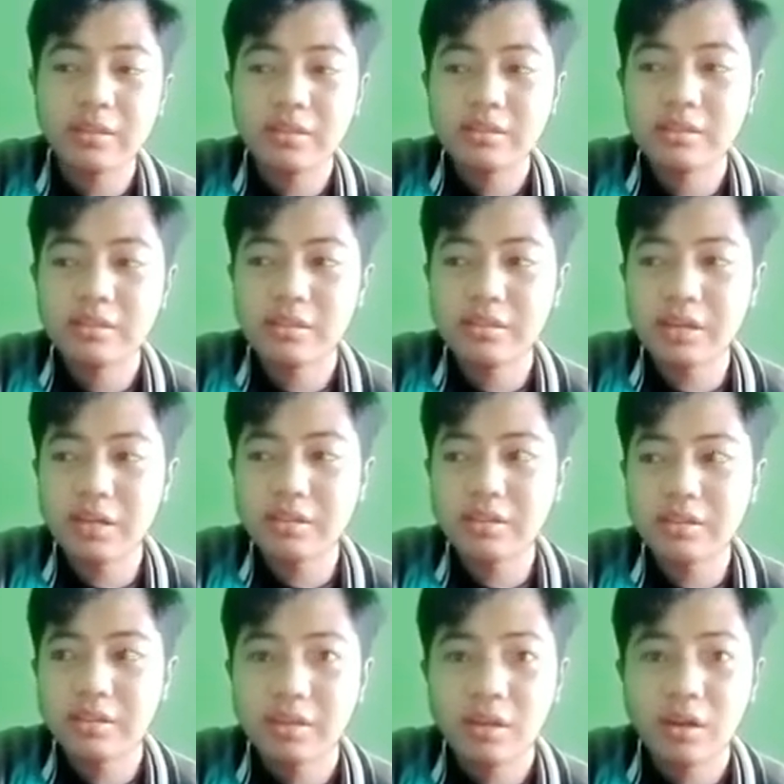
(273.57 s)
such
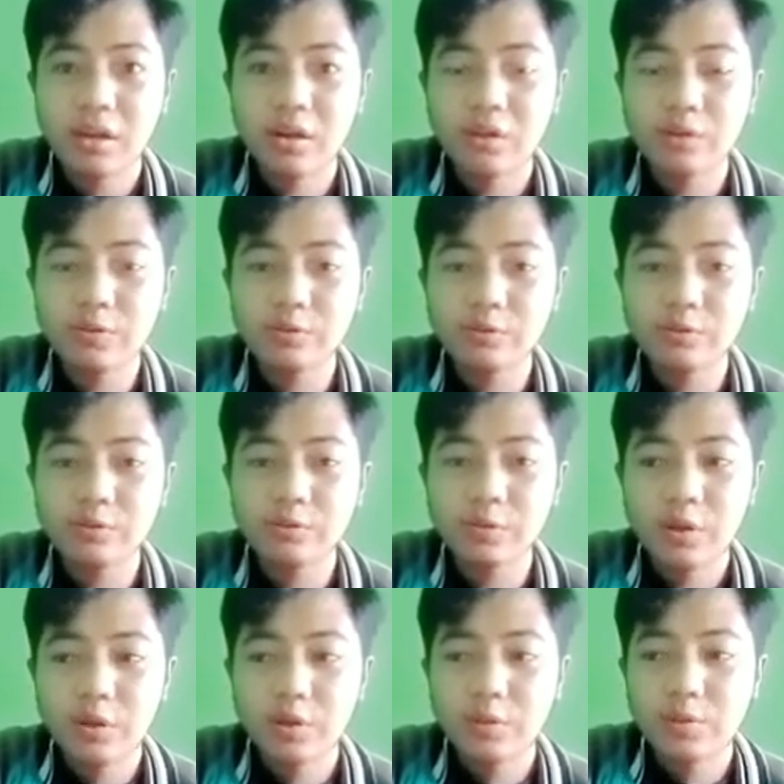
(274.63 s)
as
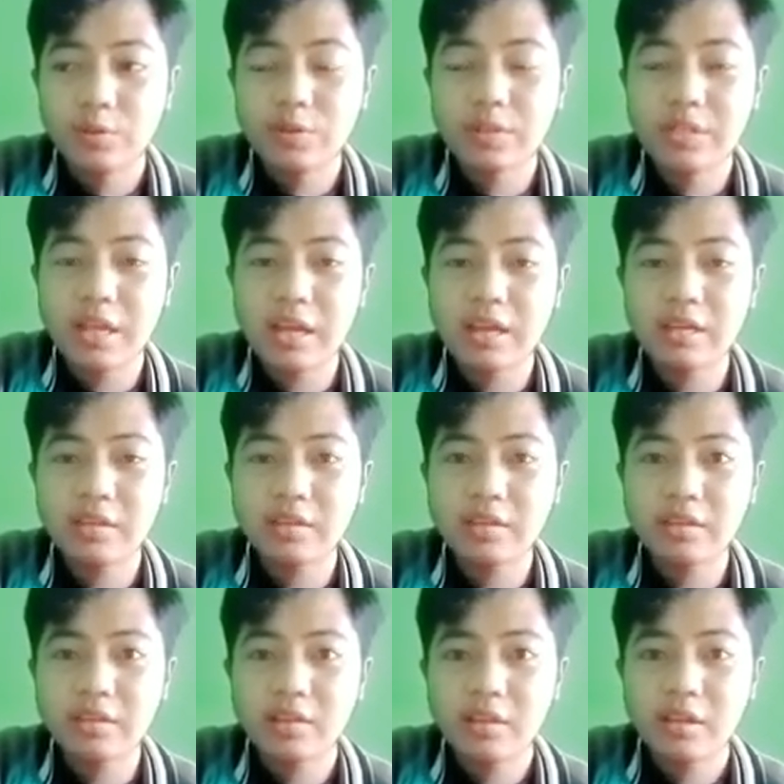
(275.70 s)
we
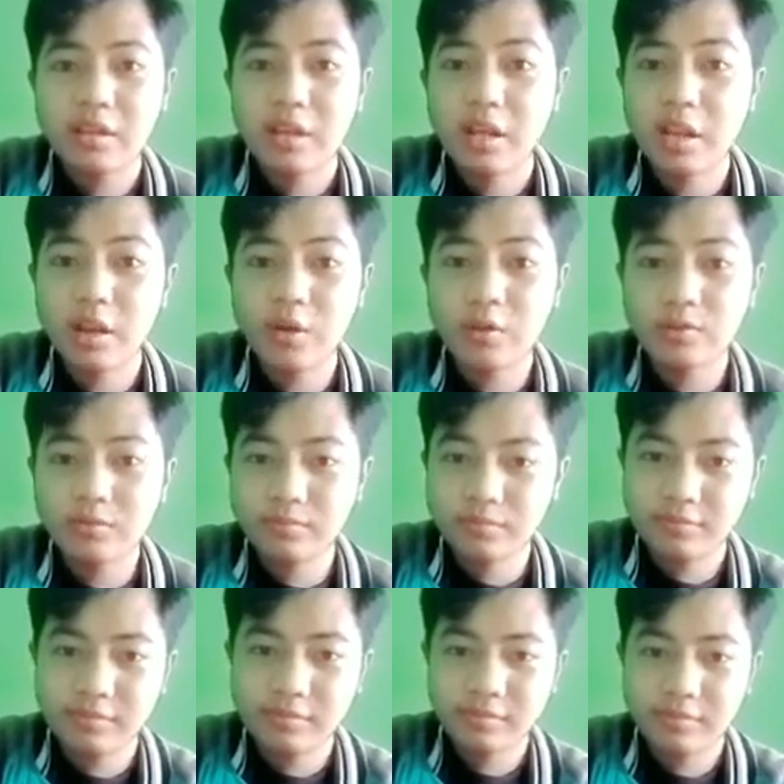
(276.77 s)
say hello,
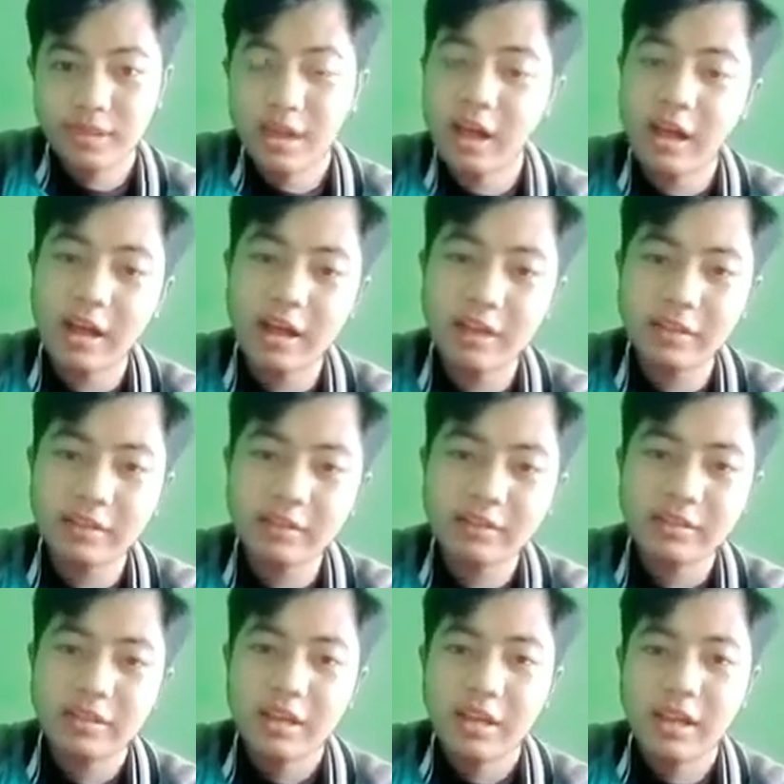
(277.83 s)
hi,
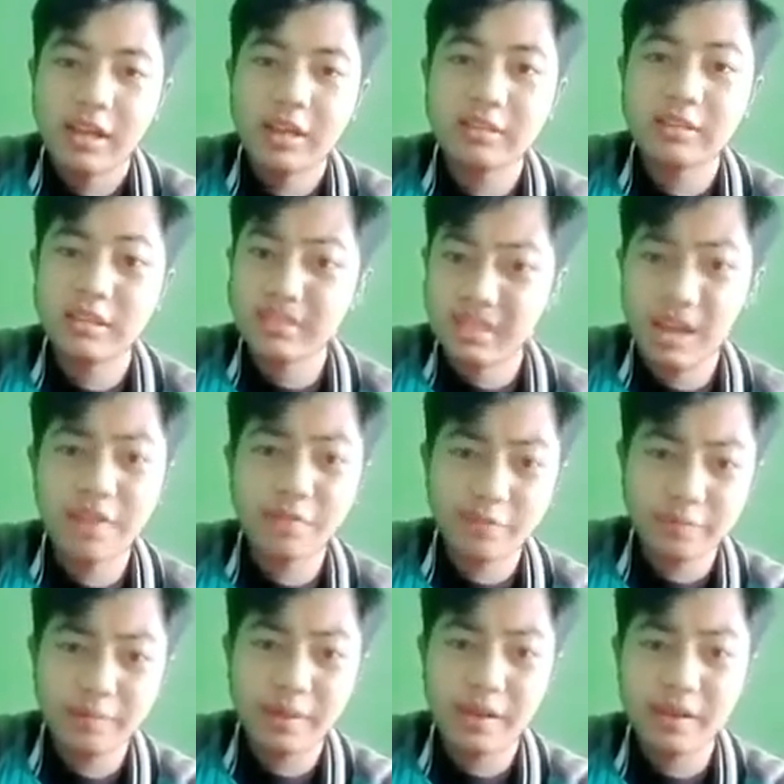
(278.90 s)
that's have
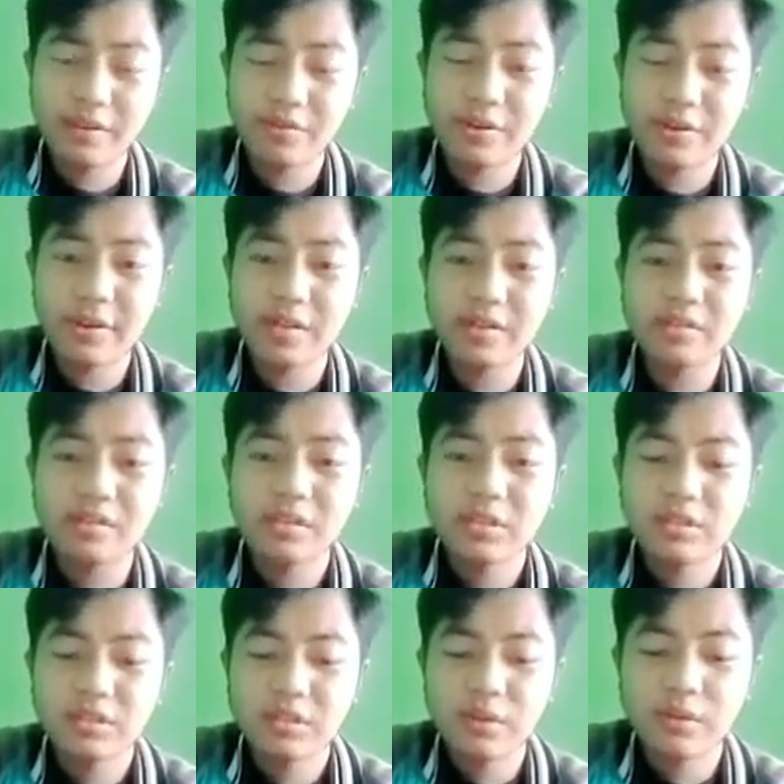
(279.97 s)
meaning, right?
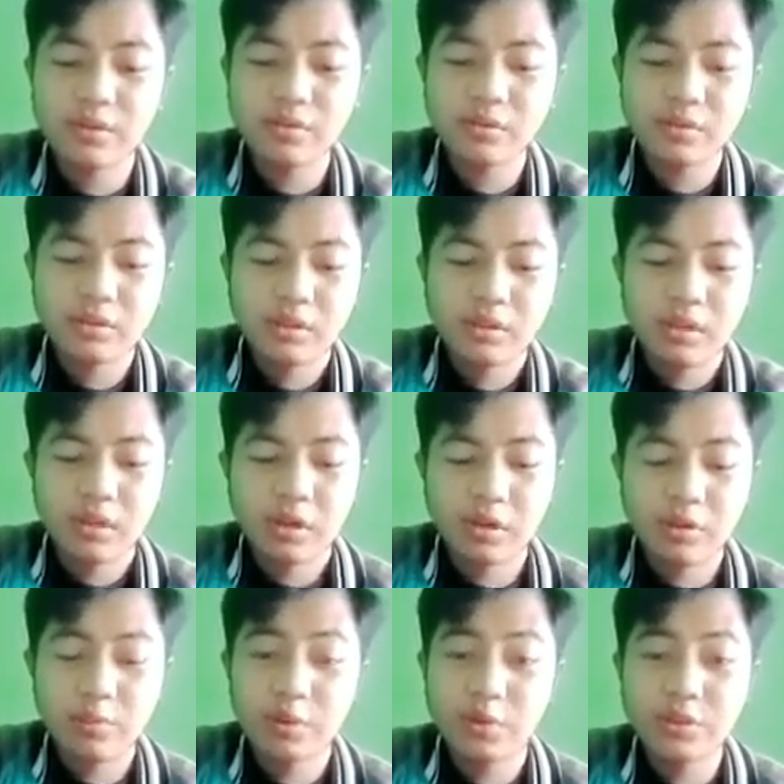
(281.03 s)
So
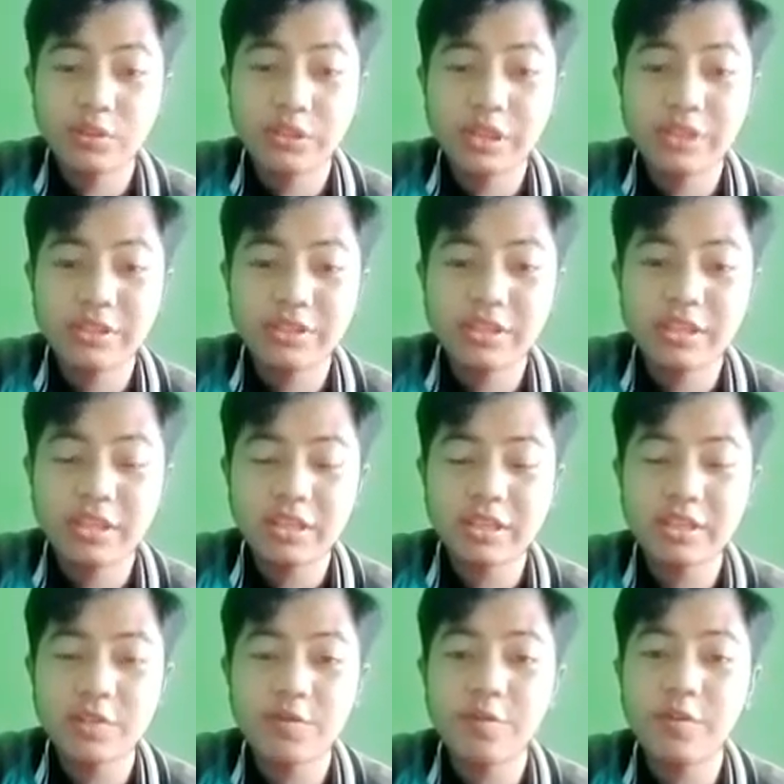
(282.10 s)
pronunciation
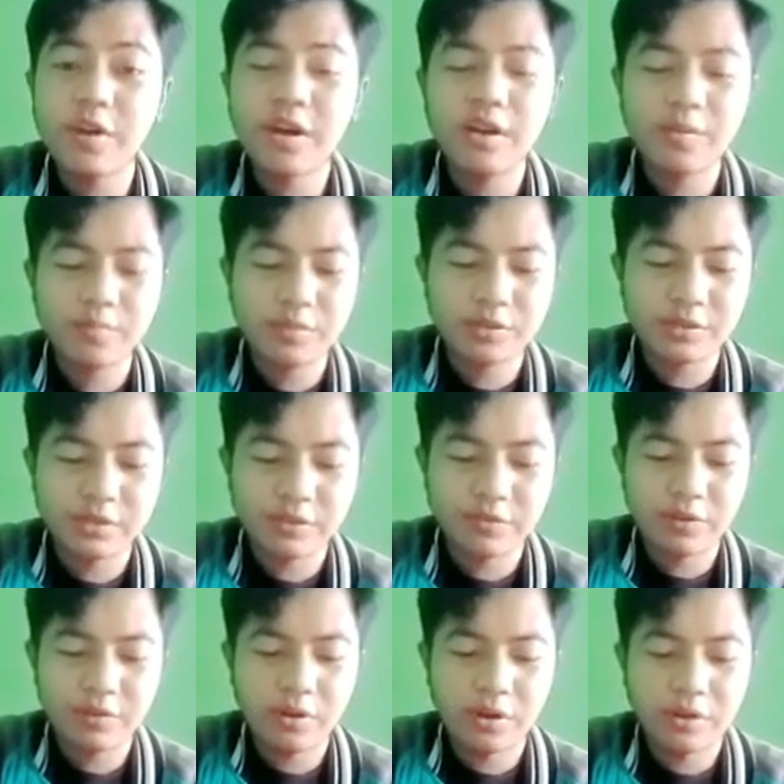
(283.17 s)
is a very important
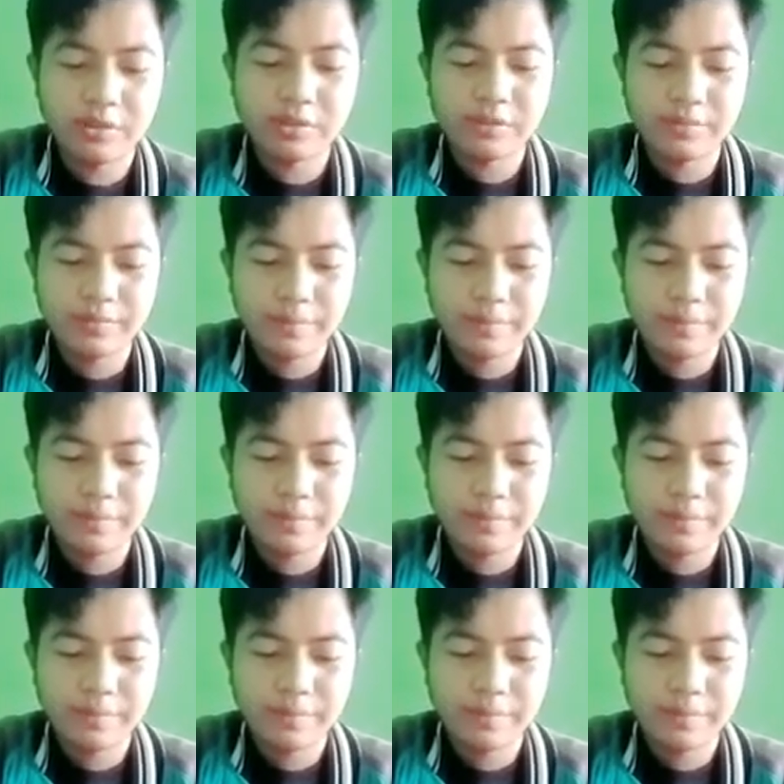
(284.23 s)
for us.